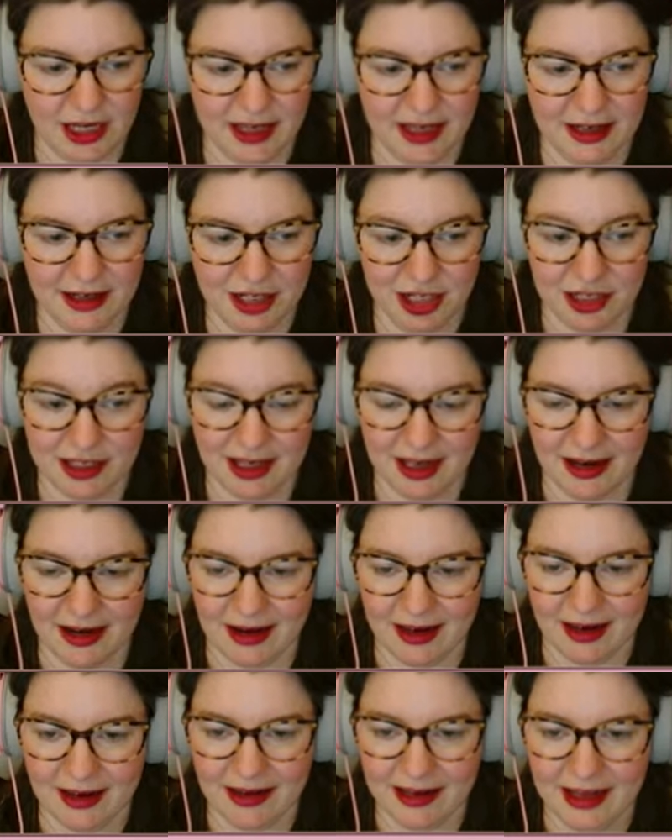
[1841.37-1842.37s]
Just kidding.
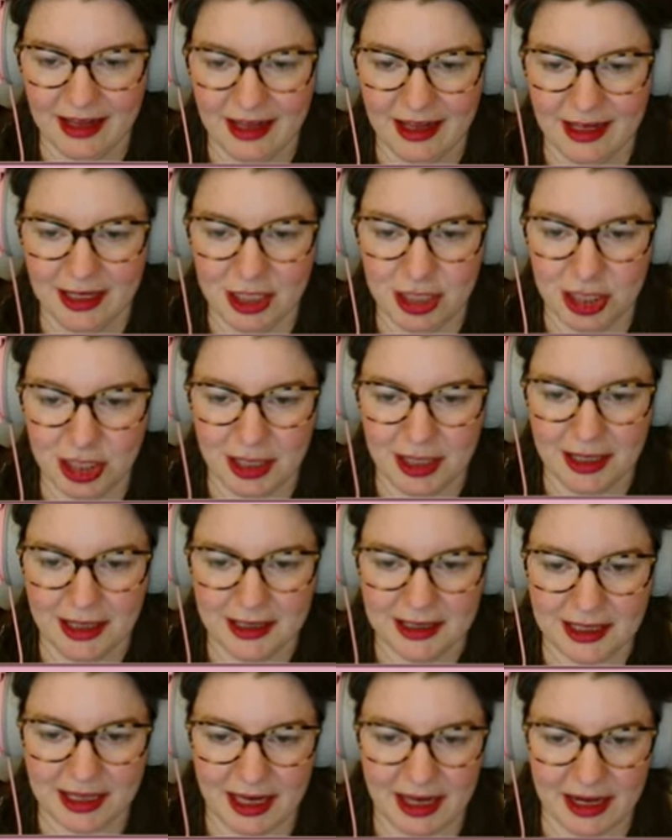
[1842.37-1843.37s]

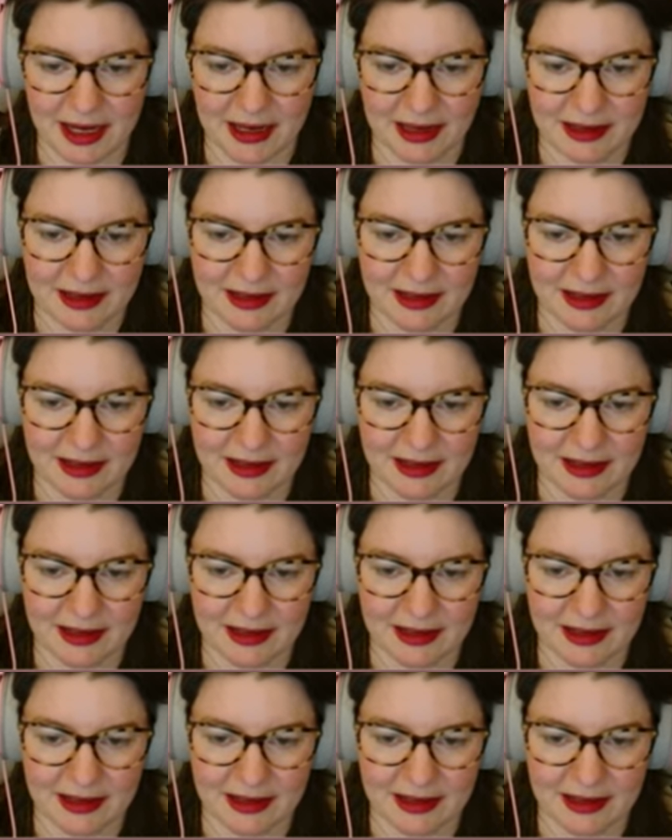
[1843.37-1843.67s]
Just kidding.